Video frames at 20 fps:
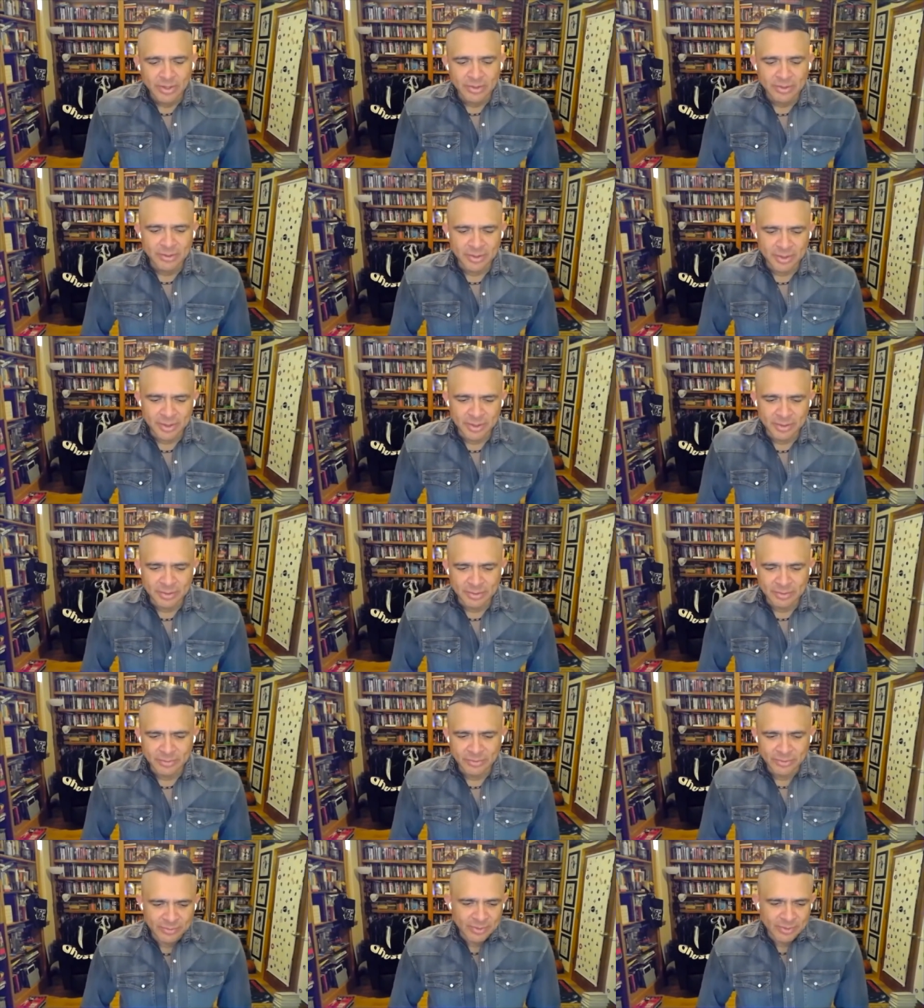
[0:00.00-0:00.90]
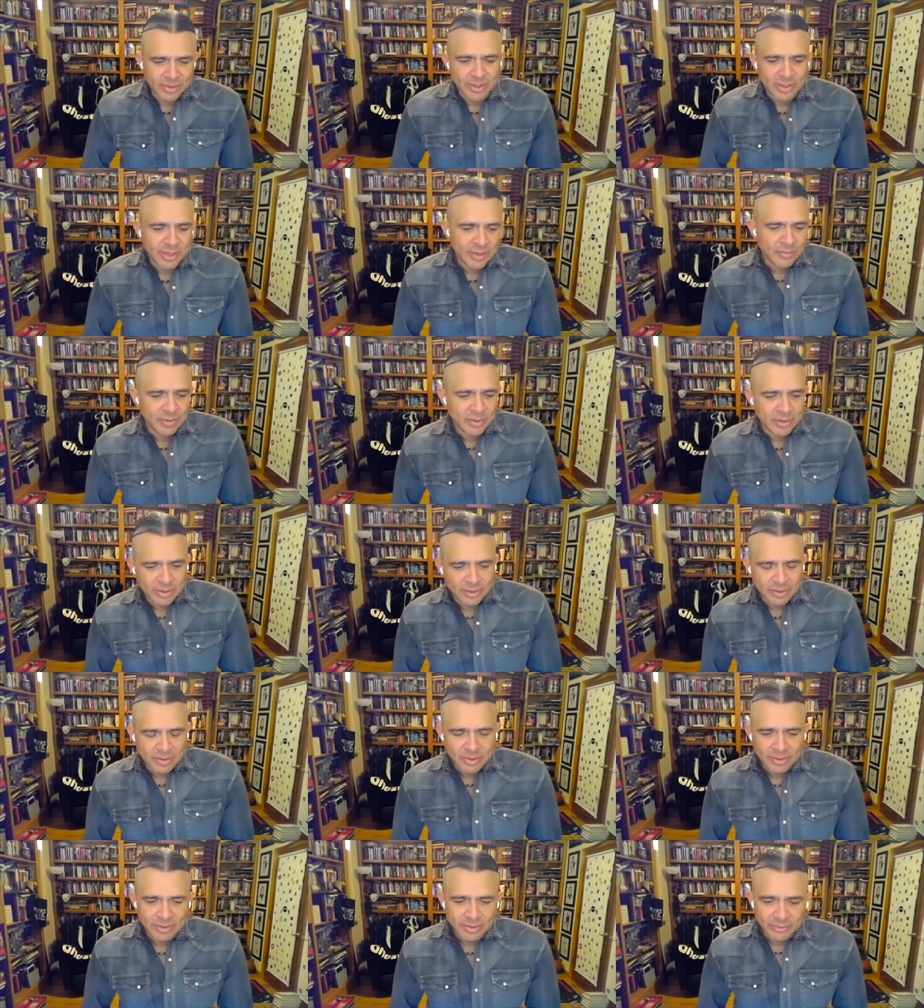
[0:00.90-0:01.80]
then she's not gonna have an
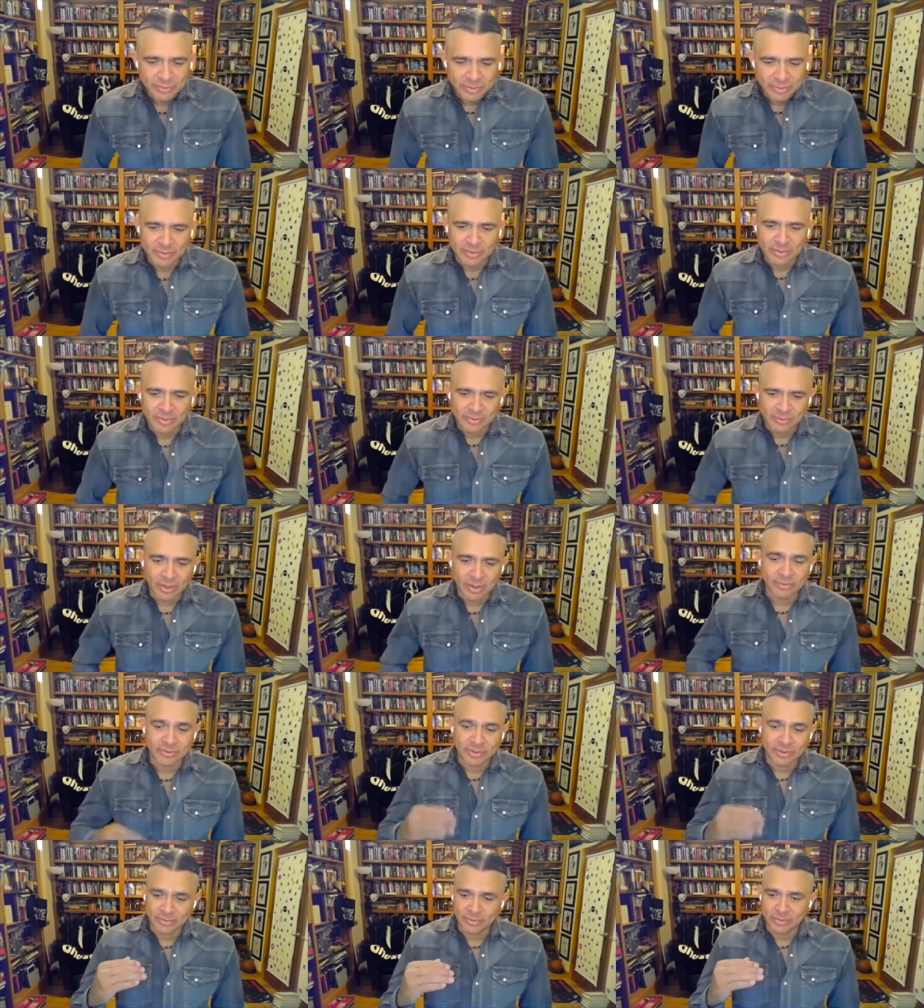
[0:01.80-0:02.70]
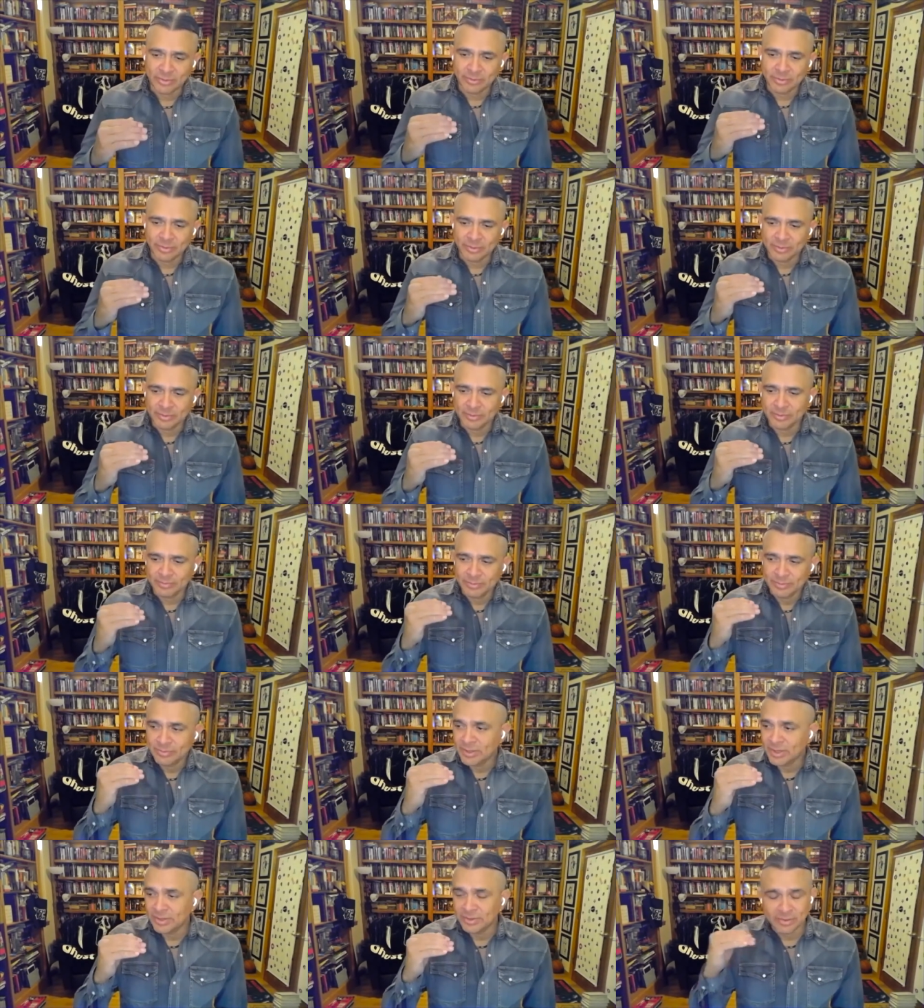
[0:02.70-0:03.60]
arc because she all she has to do is
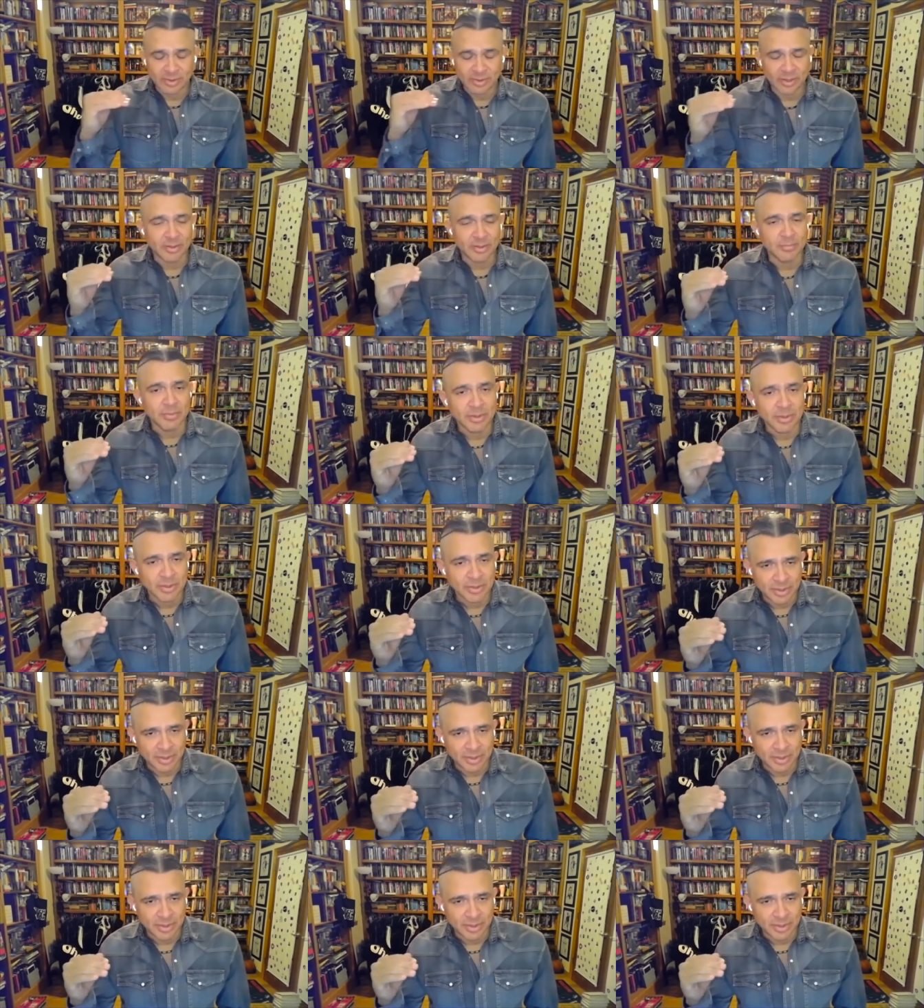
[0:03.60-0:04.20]
stay the same,